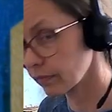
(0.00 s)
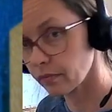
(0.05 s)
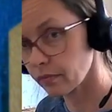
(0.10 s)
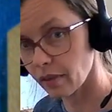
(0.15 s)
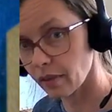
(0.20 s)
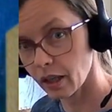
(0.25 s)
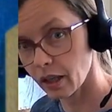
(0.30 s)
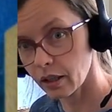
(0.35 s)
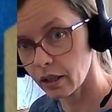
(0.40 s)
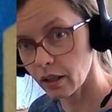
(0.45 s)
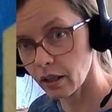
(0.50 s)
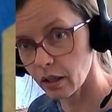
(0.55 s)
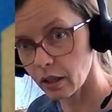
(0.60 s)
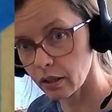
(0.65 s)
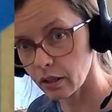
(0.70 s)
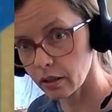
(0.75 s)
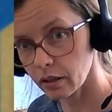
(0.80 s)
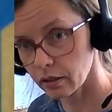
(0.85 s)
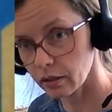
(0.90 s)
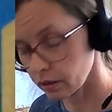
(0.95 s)
And
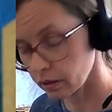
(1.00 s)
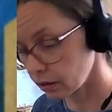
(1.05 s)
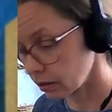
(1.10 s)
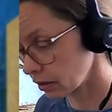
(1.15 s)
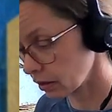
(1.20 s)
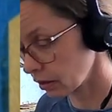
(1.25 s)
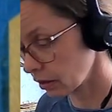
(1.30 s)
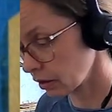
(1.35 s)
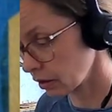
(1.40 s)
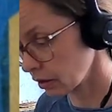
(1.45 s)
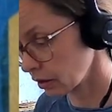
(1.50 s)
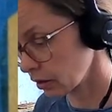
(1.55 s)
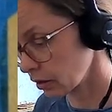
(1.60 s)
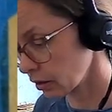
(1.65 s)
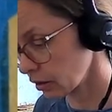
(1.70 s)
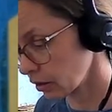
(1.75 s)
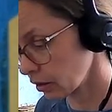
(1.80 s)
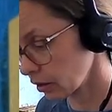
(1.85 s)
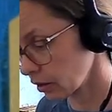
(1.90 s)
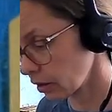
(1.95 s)

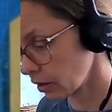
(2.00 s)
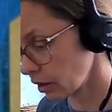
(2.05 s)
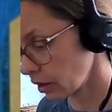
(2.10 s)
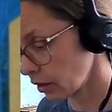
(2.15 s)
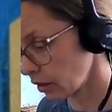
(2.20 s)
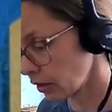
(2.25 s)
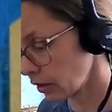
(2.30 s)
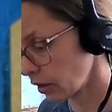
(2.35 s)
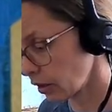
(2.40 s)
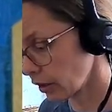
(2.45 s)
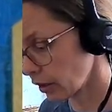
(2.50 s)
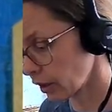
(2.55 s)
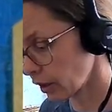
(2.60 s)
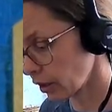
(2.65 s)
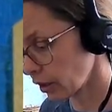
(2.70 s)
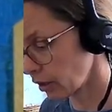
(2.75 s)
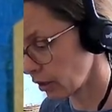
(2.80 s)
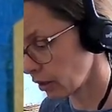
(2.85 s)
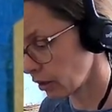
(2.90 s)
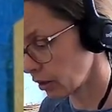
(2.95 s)
not
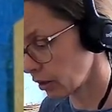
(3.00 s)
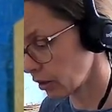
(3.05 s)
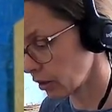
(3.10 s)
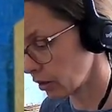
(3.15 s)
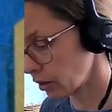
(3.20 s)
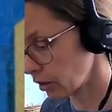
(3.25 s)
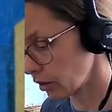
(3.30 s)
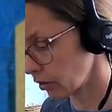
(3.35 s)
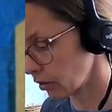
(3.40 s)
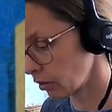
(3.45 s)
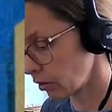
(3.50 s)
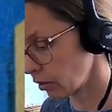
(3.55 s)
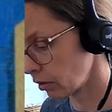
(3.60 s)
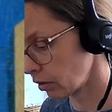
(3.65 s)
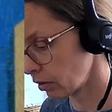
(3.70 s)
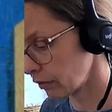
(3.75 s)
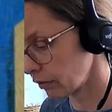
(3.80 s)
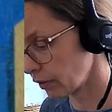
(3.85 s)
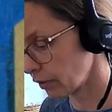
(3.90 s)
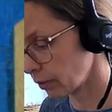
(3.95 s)
darken all
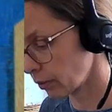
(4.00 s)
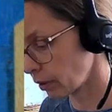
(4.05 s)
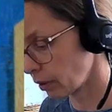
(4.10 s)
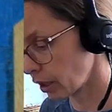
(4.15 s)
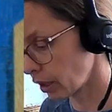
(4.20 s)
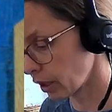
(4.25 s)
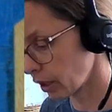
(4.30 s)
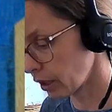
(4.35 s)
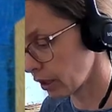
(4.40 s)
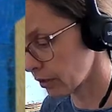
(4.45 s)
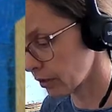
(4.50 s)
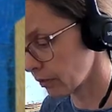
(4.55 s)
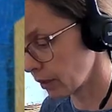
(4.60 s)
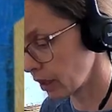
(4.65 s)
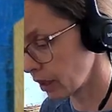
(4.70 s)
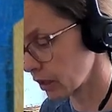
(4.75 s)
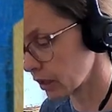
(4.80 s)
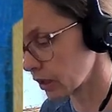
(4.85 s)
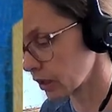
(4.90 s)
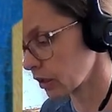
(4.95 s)
of the rock as
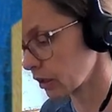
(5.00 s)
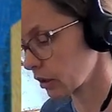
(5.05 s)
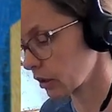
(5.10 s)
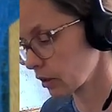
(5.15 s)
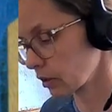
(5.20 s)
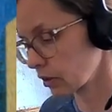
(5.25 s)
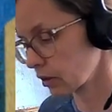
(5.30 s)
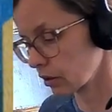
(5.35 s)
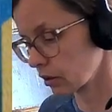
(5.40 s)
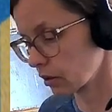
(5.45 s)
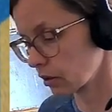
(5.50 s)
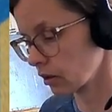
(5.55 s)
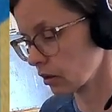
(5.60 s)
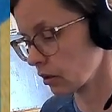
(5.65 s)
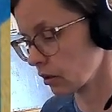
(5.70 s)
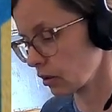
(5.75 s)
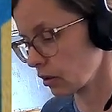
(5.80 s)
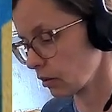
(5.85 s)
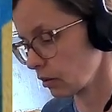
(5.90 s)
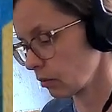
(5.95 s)
much.
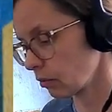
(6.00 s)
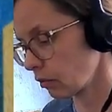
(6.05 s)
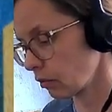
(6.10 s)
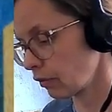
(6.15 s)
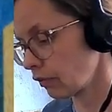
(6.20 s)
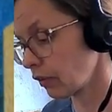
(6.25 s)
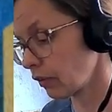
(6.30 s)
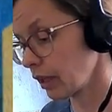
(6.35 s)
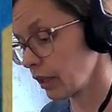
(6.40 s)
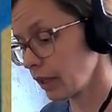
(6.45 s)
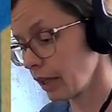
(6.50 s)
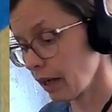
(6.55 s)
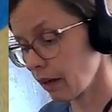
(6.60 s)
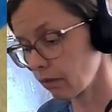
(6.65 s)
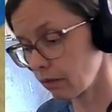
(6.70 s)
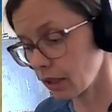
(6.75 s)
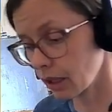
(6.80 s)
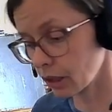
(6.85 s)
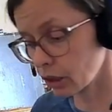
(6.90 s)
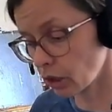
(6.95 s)
We'll find out
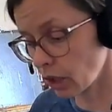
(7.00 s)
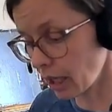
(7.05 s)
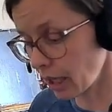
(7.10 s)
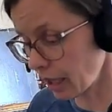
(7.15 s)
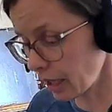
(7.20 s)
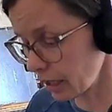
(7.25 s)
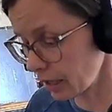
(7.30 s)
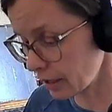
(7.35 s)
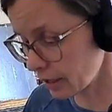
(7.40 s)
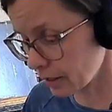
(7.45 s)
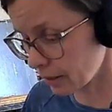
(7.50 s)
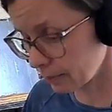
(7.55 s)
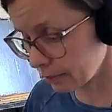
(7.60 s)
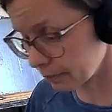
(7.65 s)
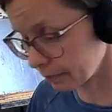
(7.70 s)
when it dries.